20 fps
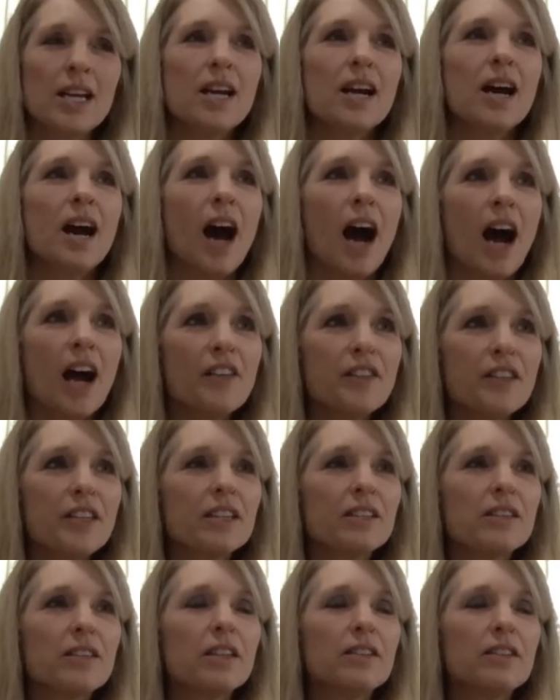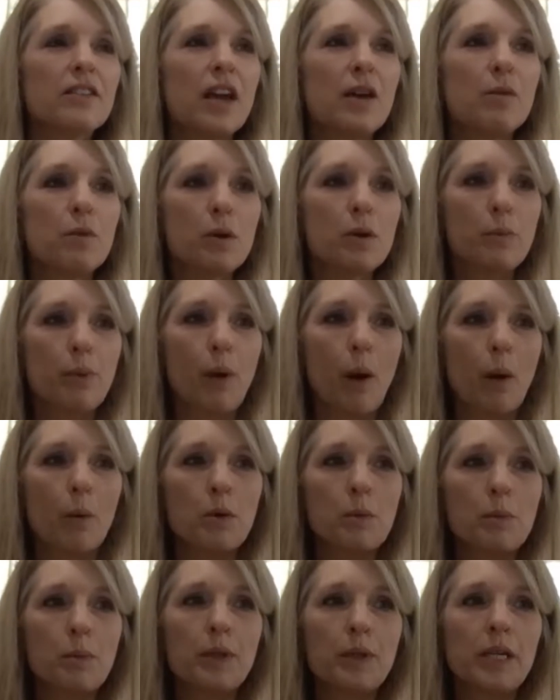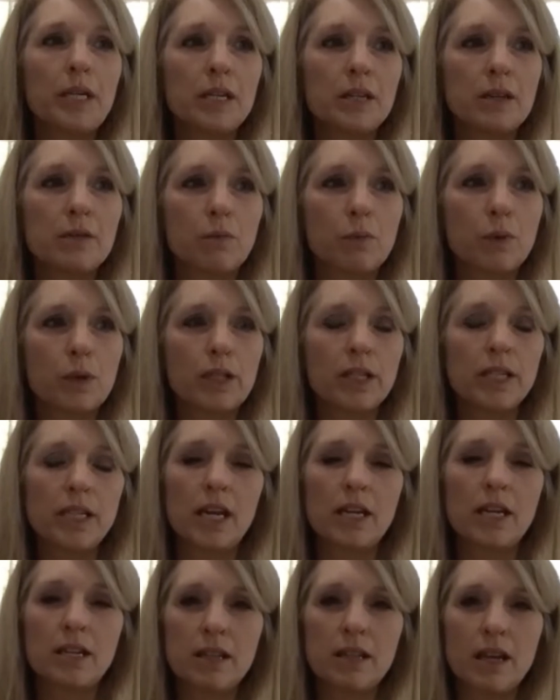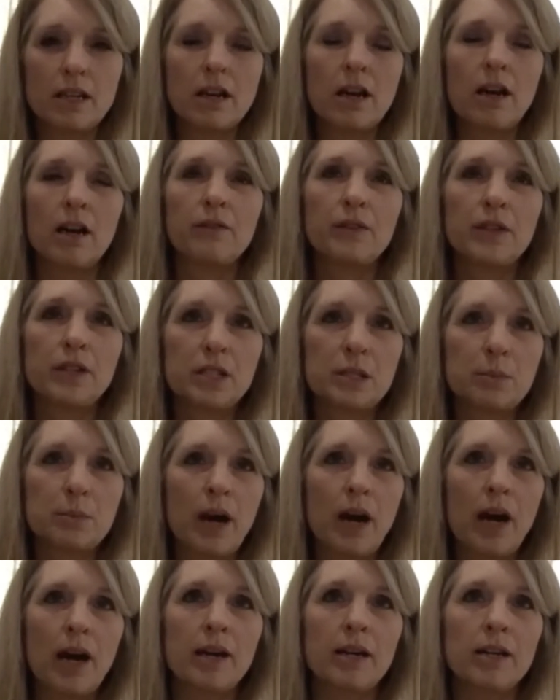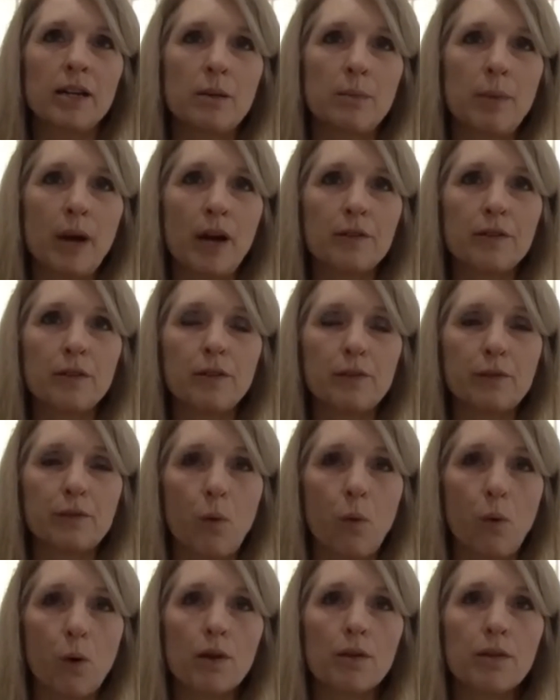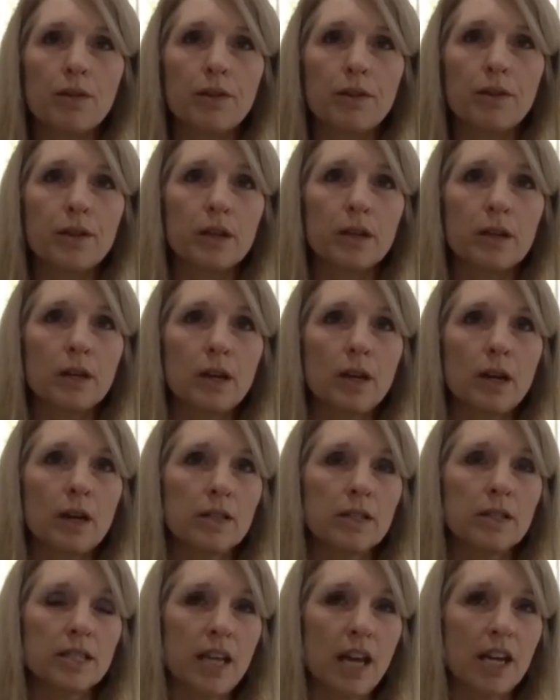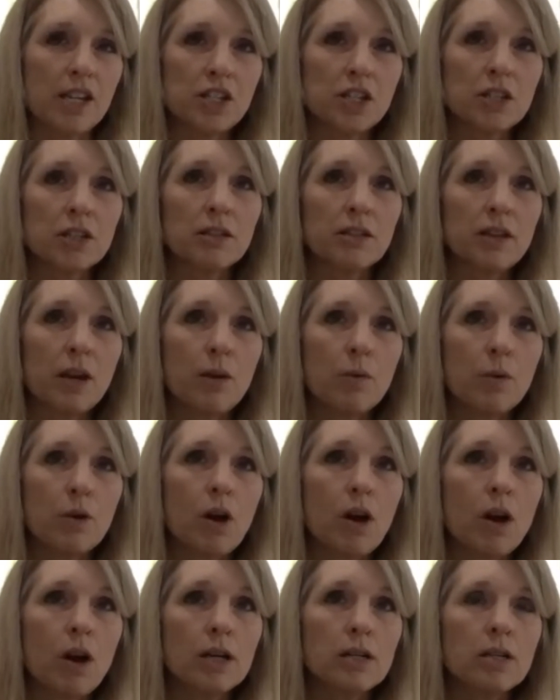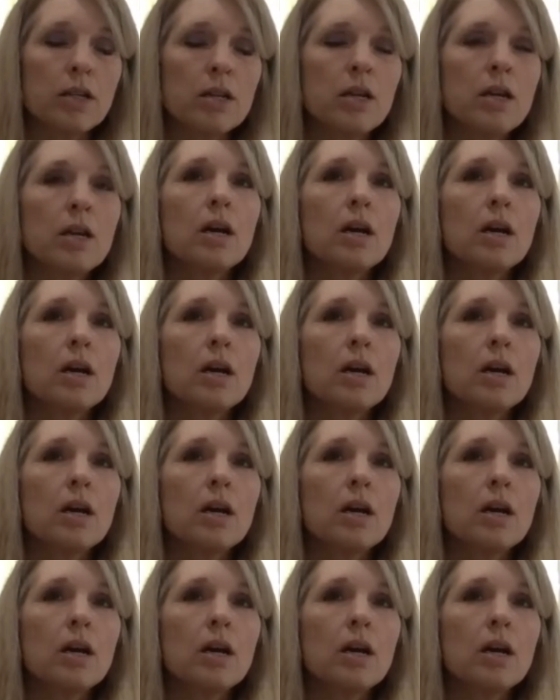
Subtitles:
I think that they were probably really gaining that confidence by about the 4th session that they were on.